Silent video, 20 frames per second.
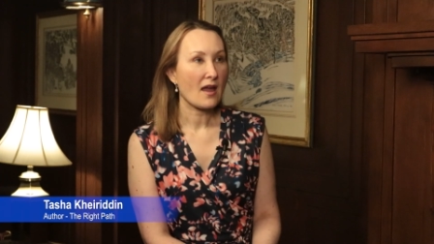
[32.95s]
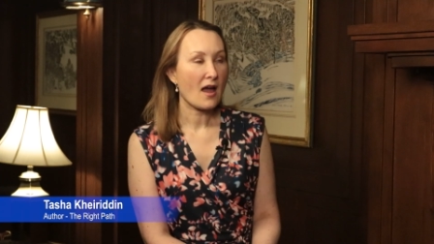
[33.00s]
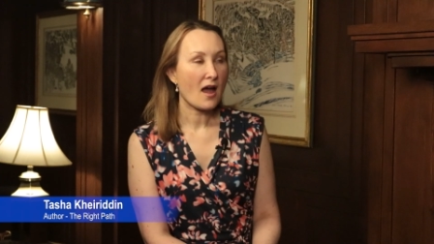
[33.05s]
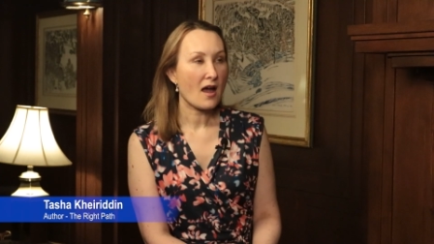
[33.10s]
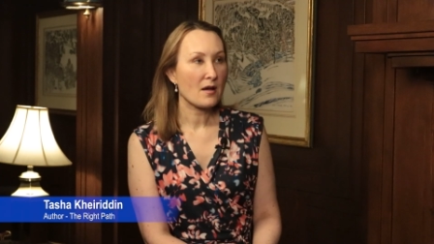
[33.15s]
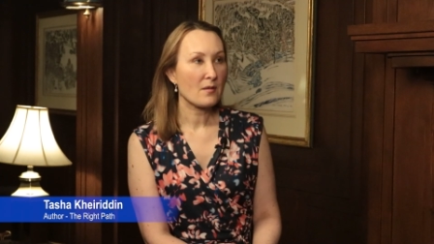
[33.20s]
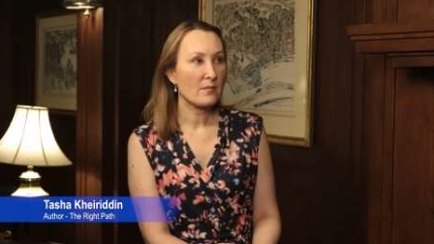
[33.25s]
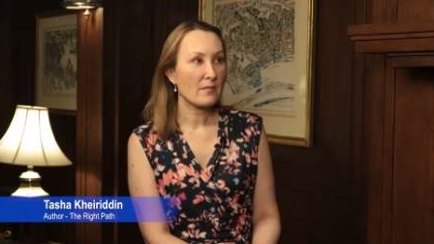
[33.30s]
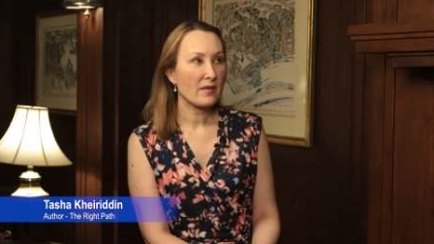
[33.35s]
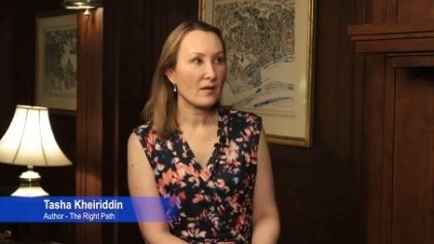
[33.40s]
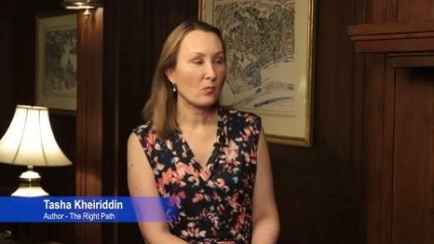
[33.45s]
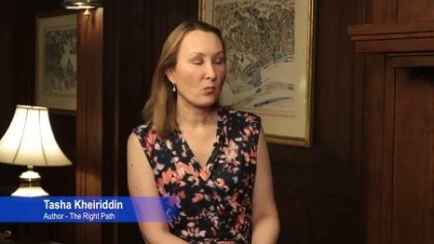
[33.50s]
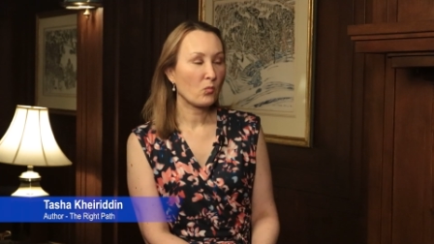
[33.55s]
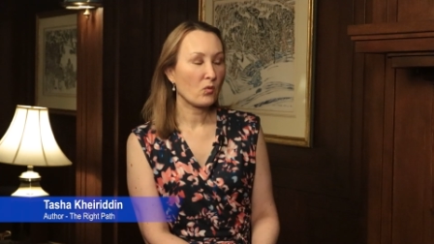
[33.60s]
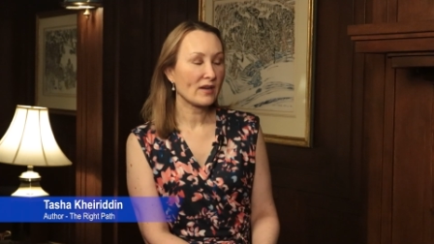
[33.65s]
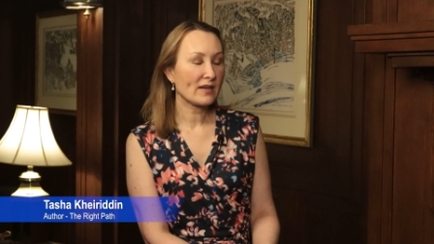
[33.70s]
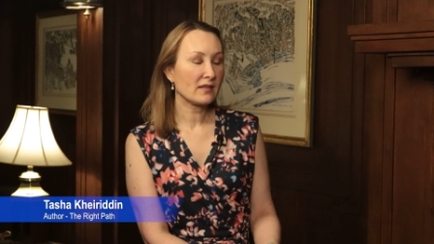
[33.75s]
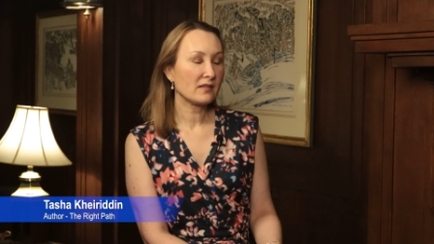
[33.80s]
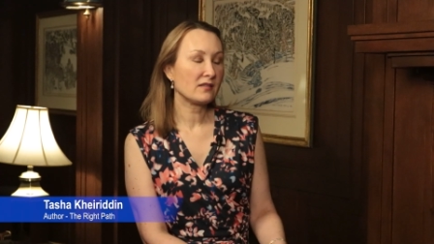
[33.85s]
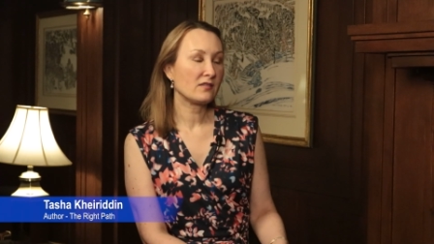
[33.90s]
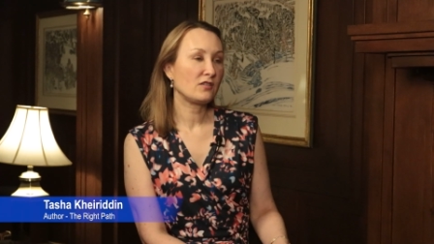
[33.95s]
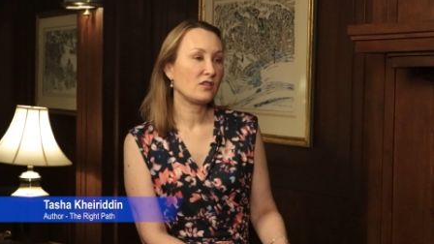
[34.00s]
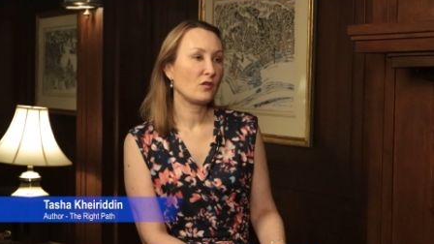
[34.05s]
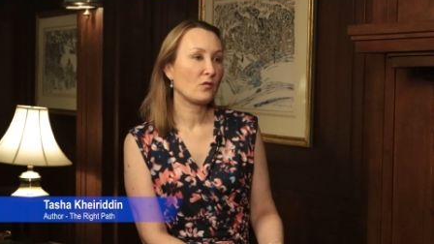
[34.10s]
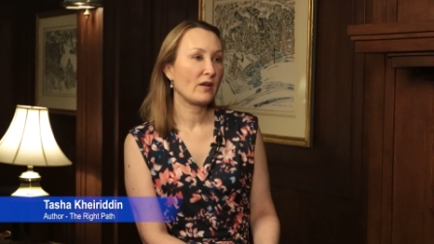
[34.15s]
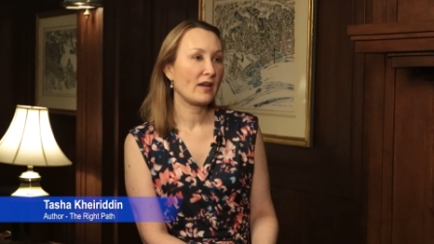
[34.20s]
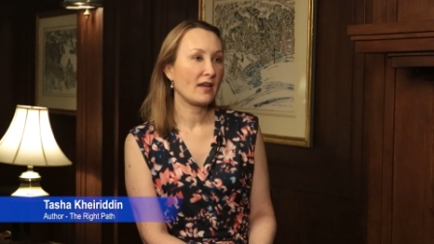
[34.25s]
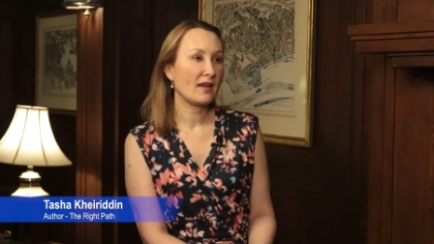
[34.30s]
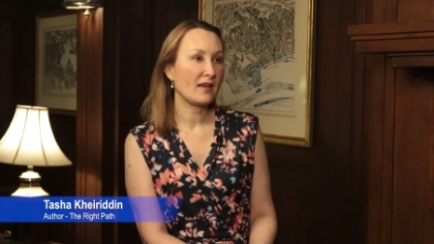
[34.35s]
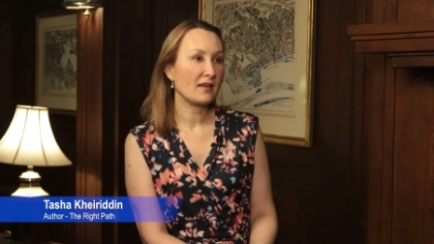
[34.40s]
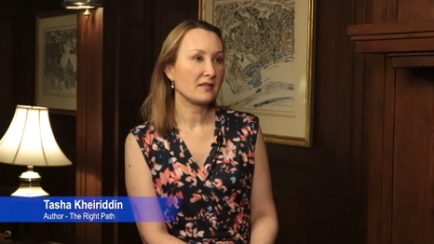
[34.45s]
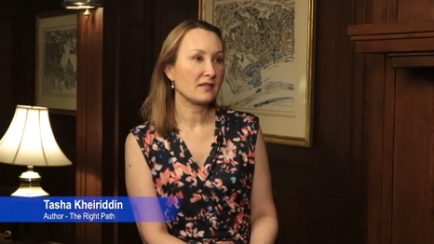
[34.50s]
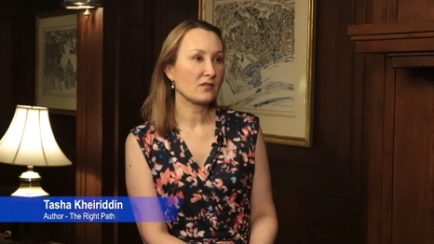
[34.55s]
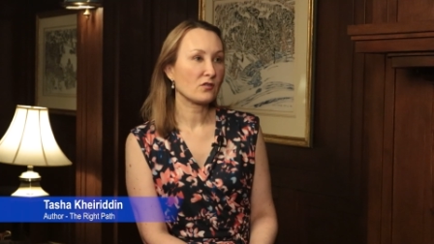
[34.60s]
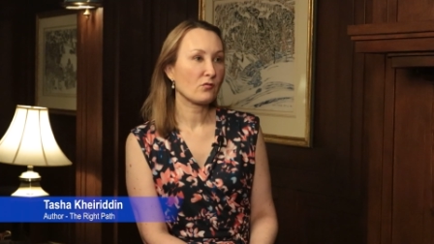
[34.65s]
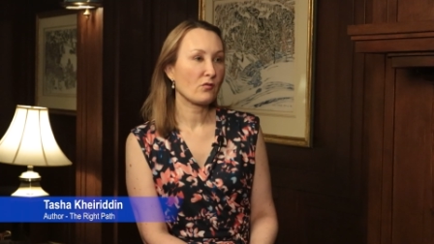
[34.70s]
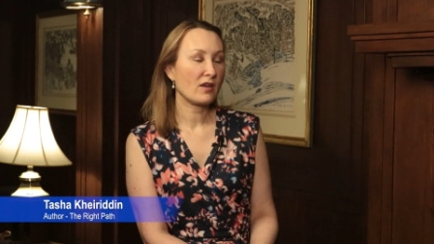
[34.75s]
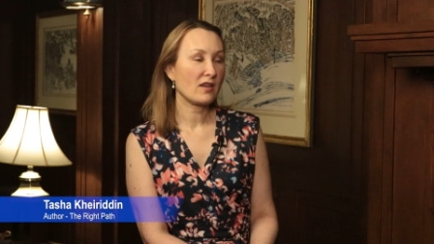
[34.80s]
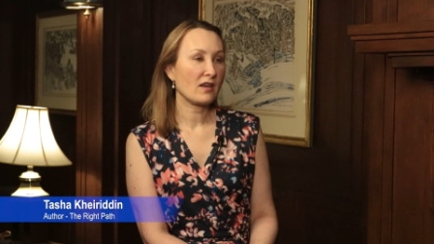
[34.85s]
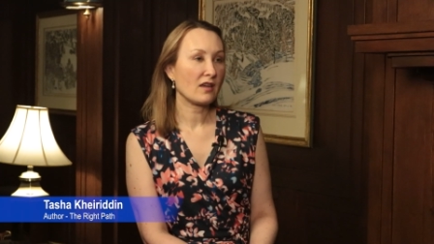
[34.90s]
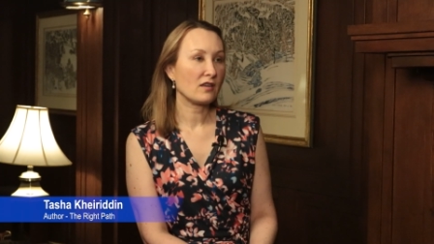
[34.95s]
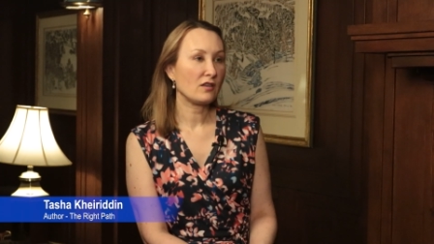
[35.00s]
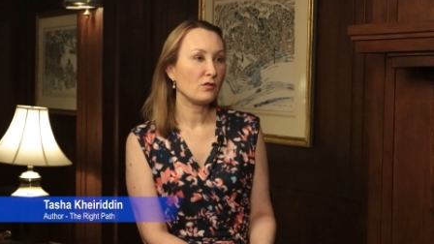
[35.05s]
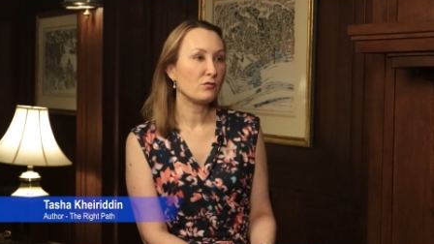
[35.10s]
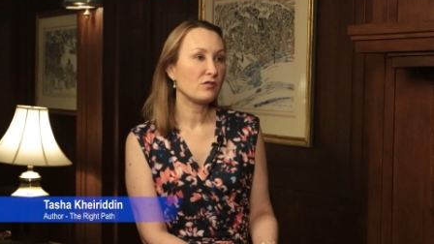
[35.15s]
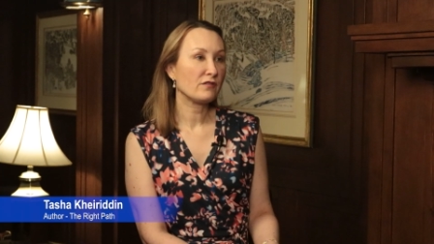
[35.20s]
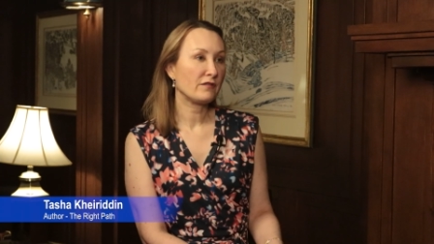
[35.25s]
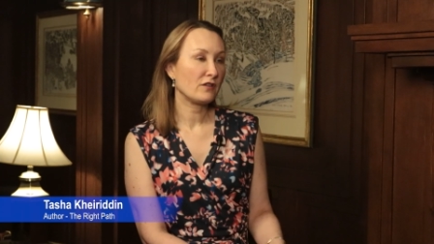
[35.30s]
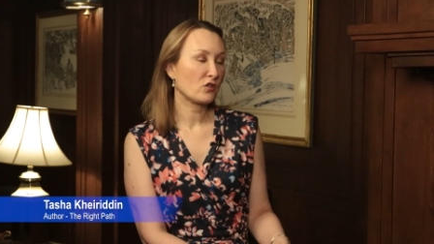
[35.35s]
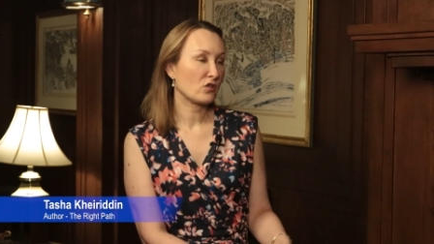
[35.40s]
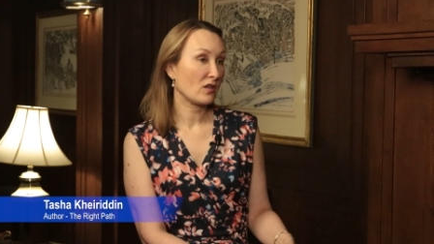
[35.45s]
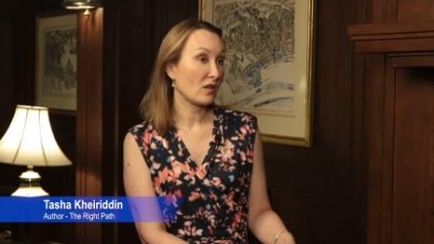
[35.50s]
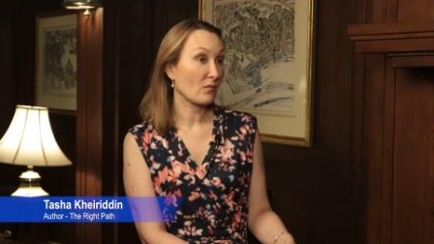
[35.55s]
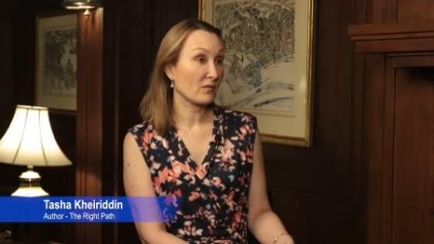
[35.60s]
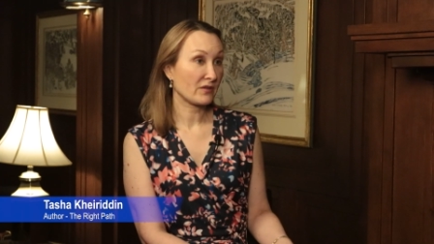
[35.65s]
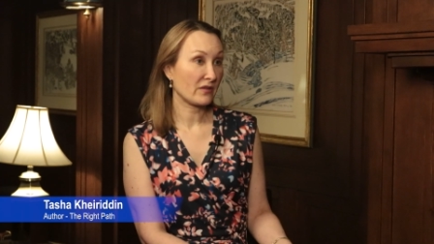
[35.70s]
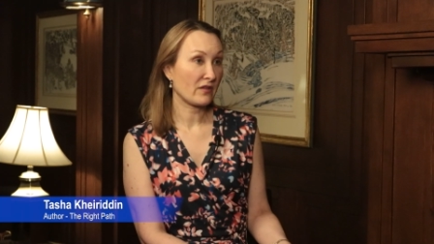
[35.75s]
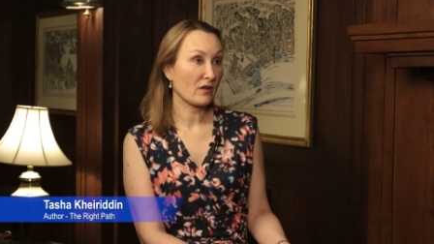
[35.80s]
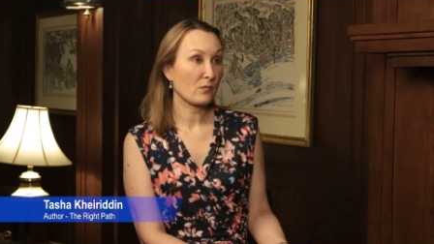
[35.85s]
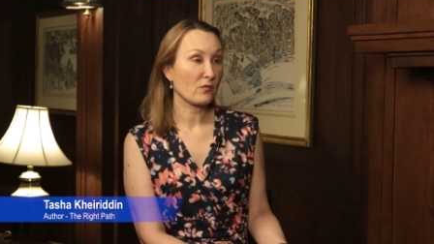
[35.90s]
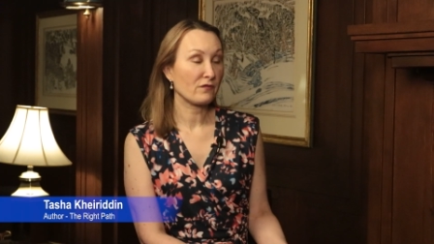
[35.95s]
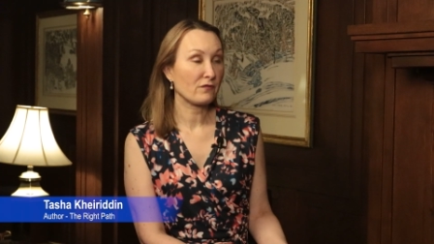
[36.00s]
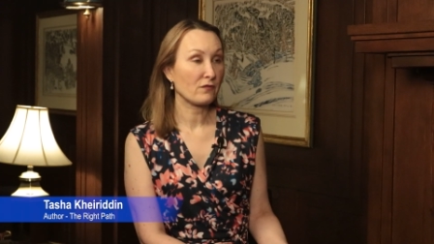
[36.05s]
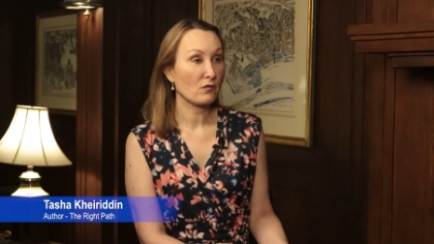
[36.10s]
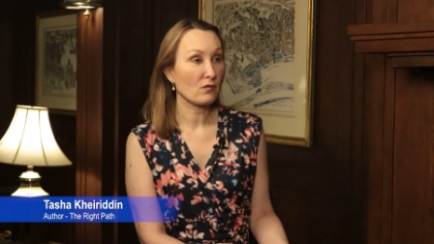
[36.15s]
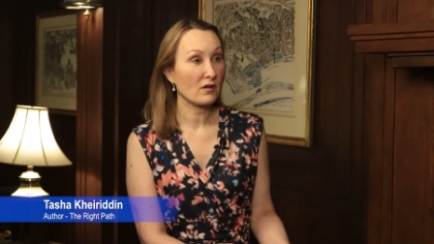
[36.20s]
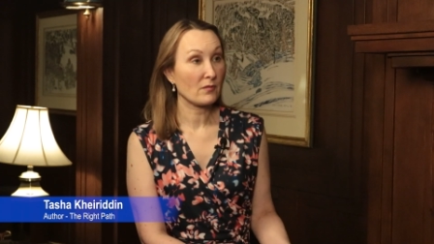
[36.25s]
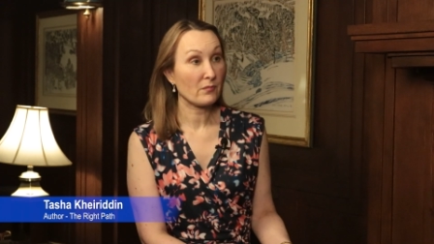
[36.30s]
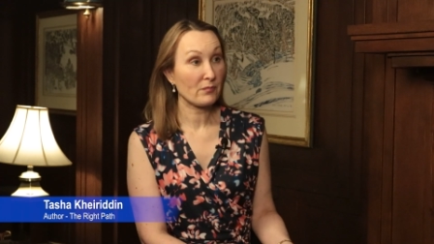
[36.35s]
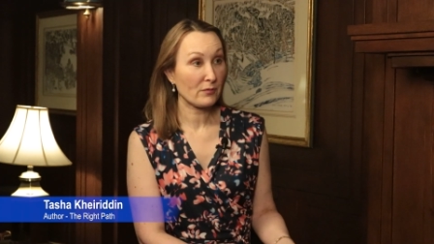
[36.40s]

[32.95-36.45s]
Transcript: Um, what it's doing is it's creating a new division that wasn't there before.